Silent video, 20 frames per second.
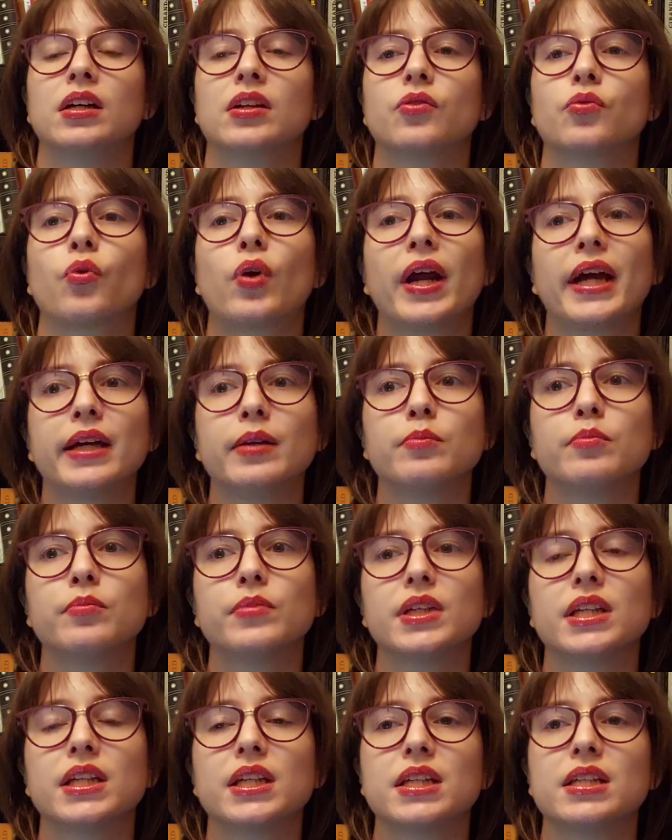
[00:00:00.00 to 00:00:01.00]
Graham
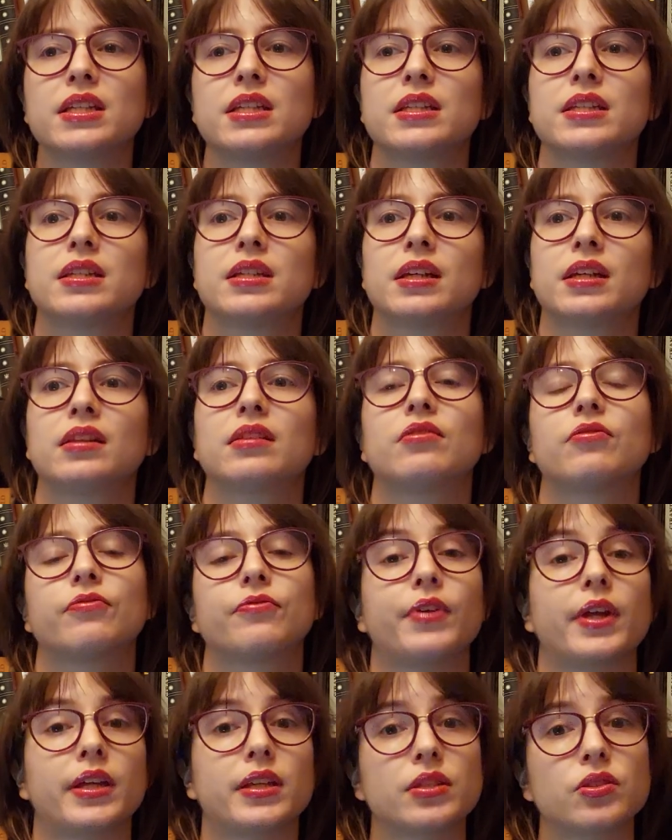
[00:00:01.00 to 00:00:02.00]
is in
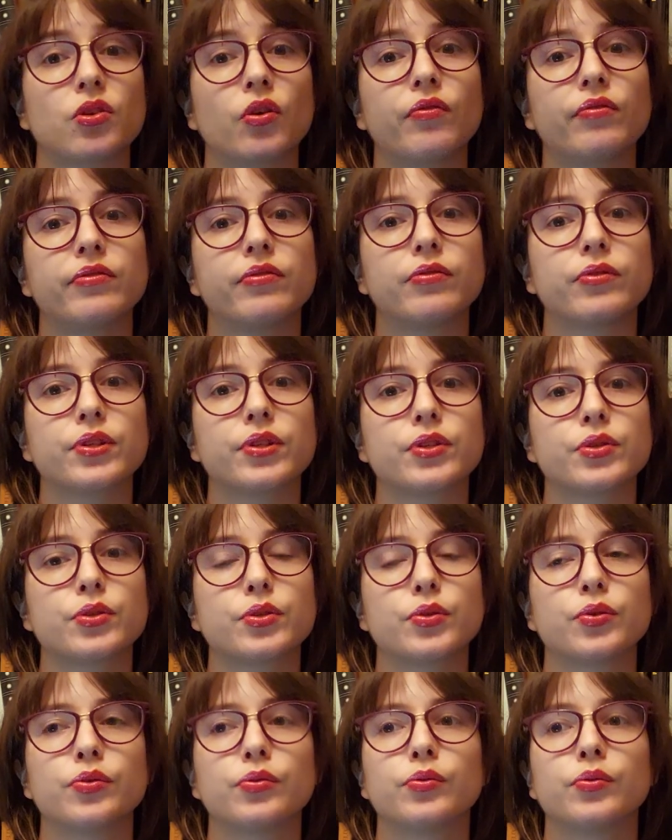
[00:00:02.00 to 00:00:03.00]
defense of doing
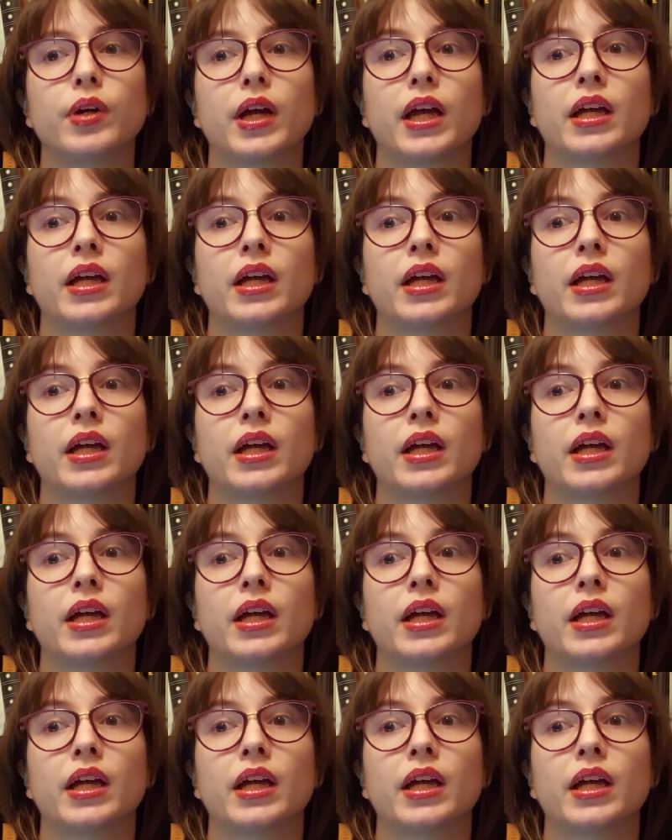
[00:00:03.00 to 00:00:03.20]
so,